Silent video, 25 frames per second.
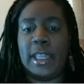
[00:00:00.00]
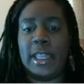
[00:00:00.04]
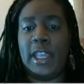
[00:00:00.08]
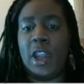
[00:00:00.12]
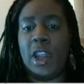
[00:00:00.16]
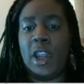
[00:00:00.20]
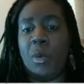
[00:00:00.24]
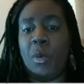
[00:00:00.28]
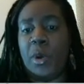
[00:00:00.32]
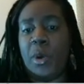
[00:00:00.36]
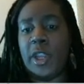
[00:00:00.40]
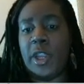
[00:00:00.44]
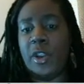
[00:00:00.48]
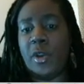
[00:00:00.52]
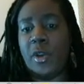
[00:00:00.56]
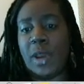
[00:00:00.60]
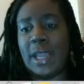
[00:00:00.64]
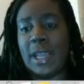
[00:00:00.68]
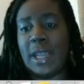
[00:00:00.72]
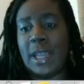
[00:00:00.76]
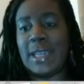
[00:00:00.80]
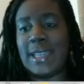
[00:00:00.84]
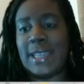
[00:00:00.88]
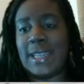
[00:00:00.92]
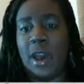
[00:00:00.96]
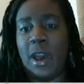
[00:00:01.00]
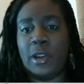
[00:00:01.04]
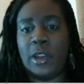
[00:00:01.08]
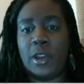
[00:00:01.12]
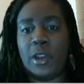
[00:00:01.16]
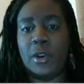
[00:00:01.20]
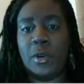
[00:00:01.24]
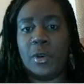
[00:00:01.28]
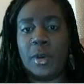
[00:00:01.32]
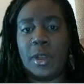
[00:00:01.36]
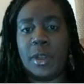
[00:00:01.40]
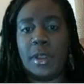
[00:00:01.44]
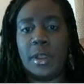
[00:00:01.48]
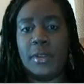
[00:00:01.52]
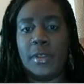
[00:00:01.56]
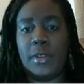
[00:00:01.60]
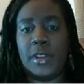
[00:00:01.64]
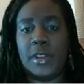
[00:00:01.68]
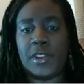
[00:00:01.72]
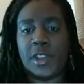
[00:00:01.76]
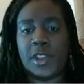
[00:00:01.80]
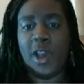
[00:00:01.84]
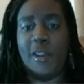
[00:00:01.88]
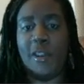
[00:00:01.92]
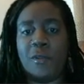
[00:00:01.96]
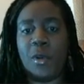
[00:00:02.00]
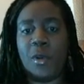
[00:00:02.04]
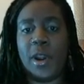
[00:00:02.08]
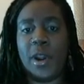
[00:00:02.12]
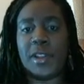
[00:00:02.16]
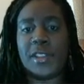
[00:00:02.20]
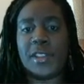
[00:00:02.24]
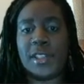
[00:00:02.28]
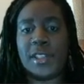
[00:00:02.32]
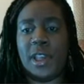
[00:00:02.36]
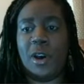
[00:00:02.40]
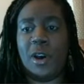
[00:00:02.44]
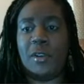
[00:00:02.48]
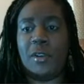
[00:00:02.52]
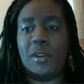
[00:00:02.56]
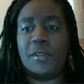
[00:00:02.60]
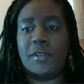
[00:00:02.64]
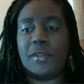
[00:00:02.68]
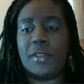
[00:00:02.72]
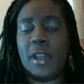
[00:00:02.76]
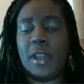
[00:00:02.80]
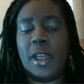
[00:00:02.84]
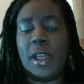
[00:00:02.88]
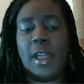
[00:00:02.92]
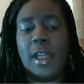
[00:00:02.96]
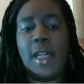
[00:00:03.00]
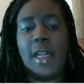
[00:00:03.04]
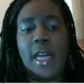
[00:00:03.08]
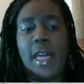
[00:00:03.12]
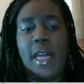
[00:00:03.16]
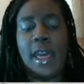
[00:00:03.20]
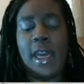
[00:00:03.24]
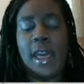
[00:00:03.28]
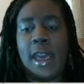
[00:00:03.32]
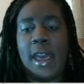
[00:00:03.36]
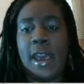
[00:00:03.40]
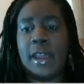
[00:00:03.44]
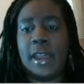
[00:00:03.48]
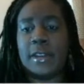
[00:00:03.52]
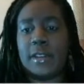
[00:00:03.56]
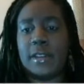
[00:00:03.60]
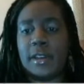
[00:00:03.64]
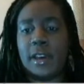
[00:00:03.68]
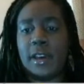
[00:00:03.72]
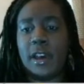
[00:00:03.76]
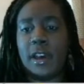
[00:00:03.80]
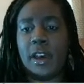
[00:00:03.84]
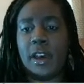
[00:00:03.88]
here where you can download the software itself, and